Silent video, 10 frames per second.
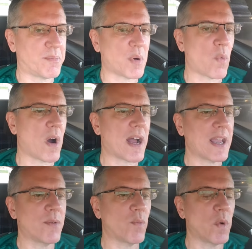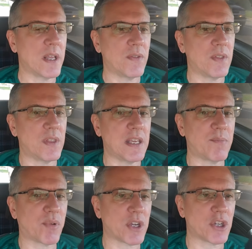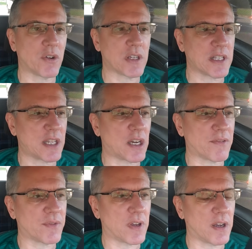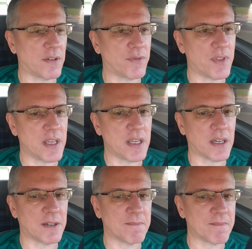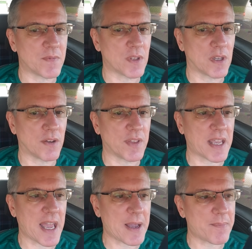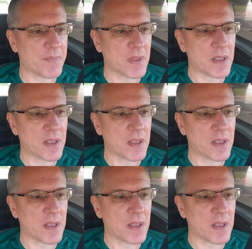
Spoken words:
But why, when the pressure is let off of the cap?